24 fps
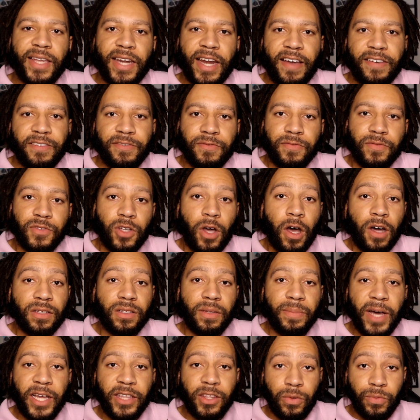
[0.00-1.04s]
I've talked
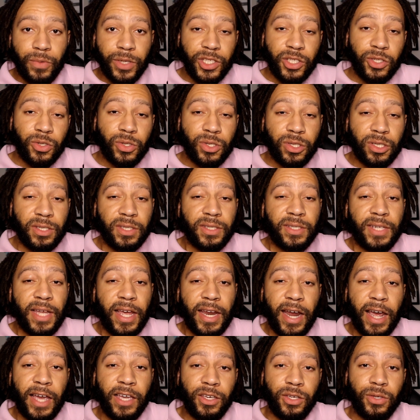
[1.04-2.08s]
about the resources that
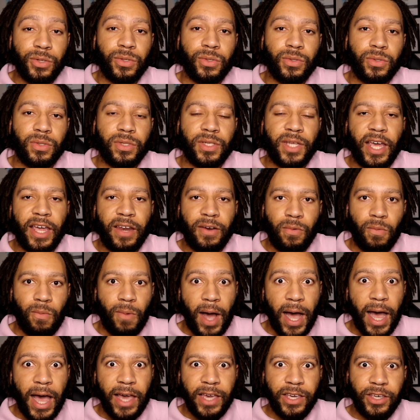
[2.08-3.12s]
I use and
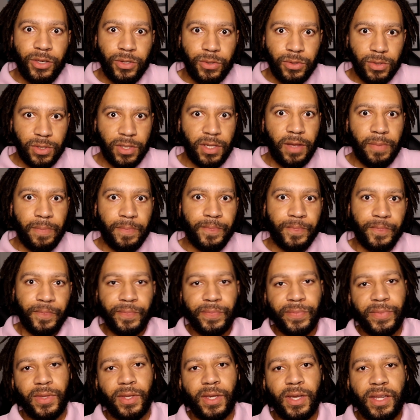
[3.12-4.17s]
why I used them,
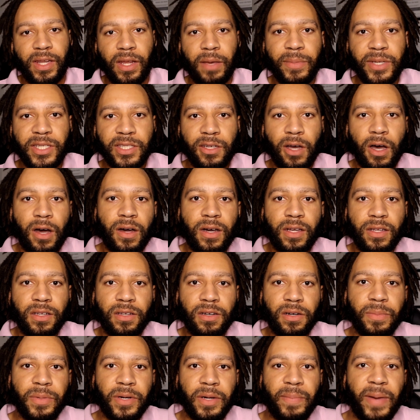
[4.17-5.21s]
let me talk a
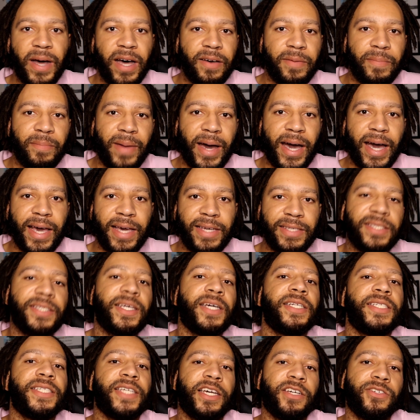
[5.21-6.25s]
little bit about my
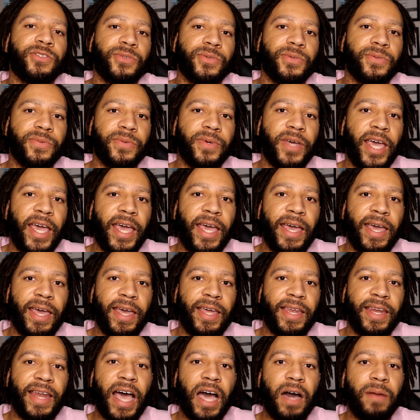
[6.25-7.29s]
study schedule
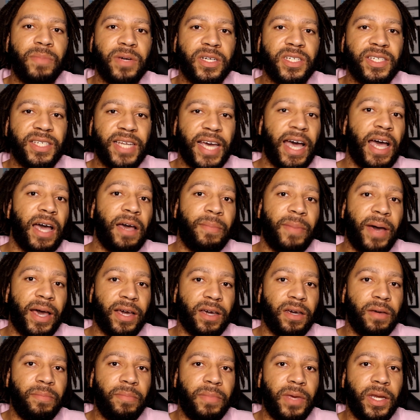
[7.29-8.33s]
and how much time I
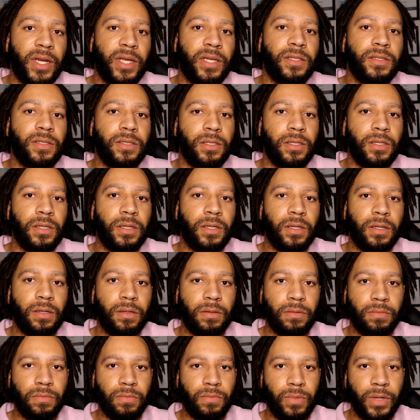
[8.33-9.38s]
committed
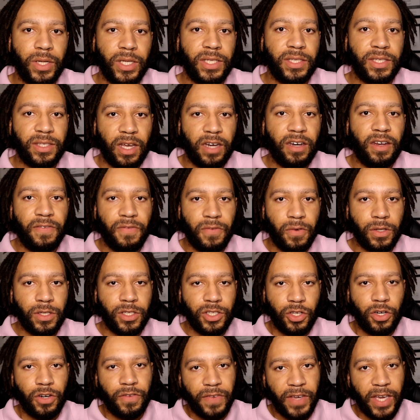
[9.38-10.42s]
to really studying for the
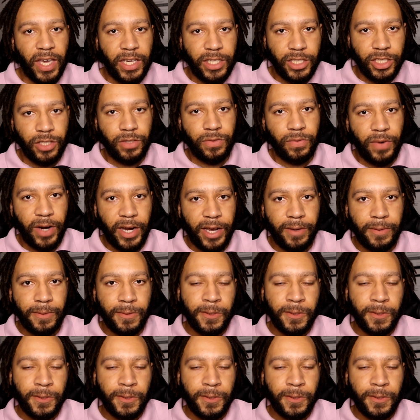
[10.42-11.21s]
certification, right?